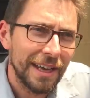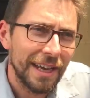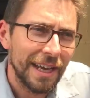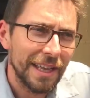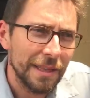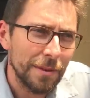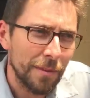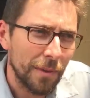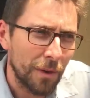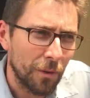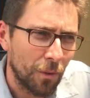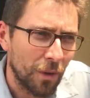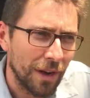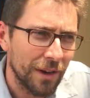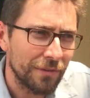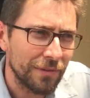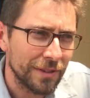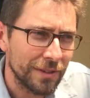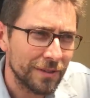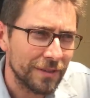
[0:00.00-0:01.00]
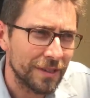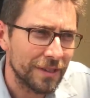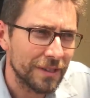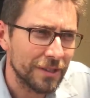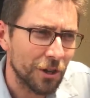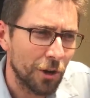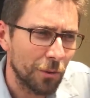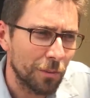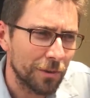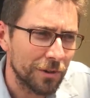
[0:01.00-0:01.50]
And then my wife has
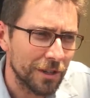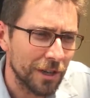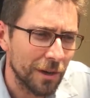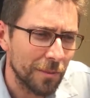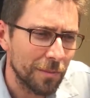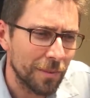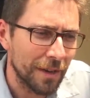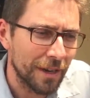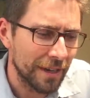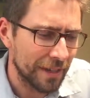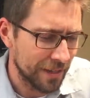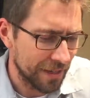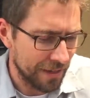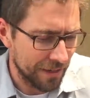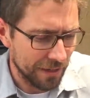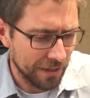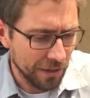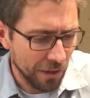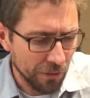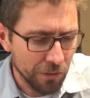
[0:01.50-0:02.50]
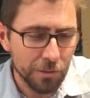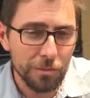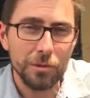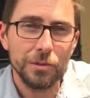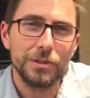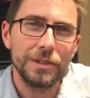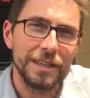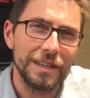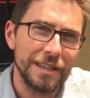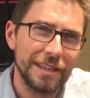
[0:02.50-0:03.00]
since opened up a uh, clothing
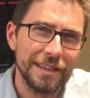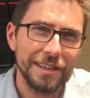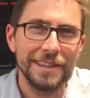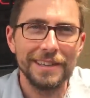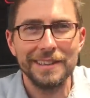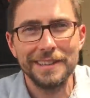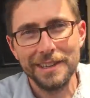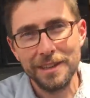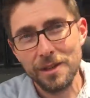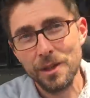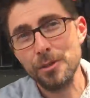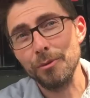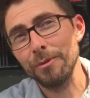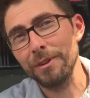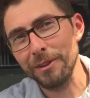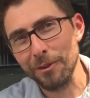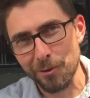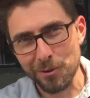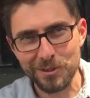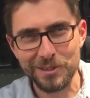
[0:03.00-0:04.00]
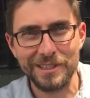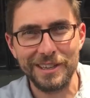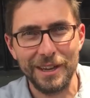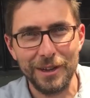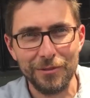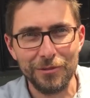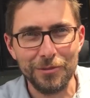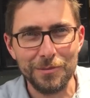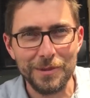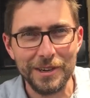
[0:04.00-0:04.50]
boutique three doors
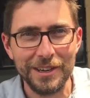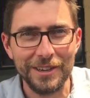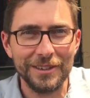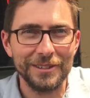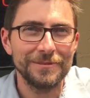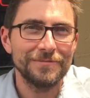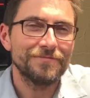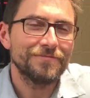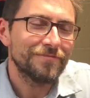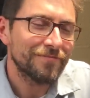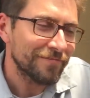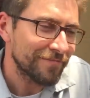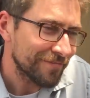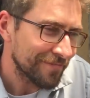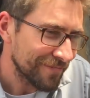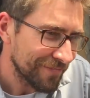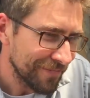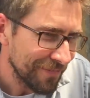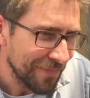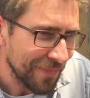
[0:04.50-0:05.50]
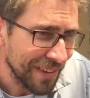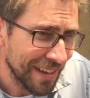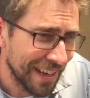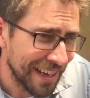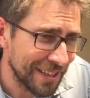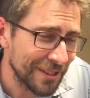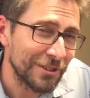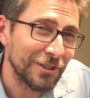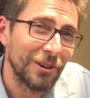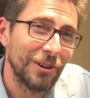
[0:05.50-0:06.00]
down from here. So, so,
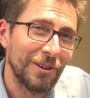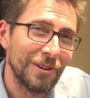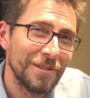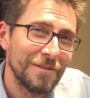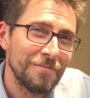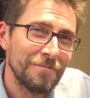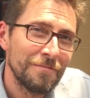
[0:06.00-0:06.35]
so, they all